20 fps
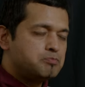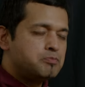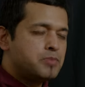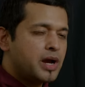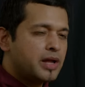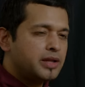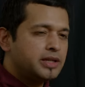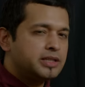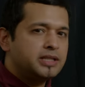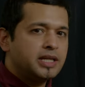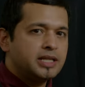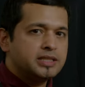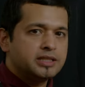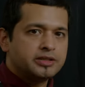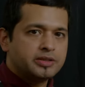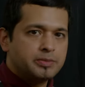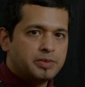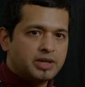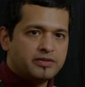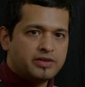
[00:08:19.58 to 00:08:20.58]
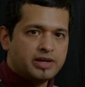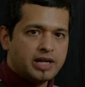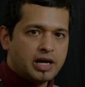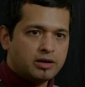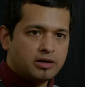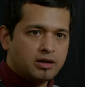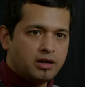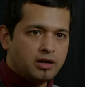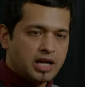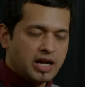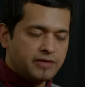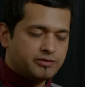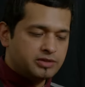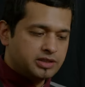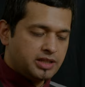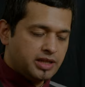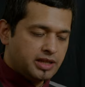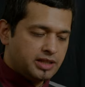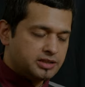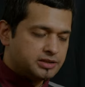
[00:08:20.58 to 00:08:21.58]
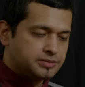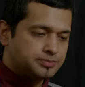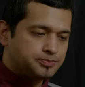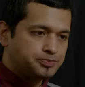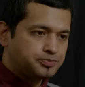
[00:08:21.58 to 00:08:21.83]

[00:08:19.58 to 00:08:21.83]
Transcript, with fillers: Barely tastes a little bit of an alcohol aftertaste.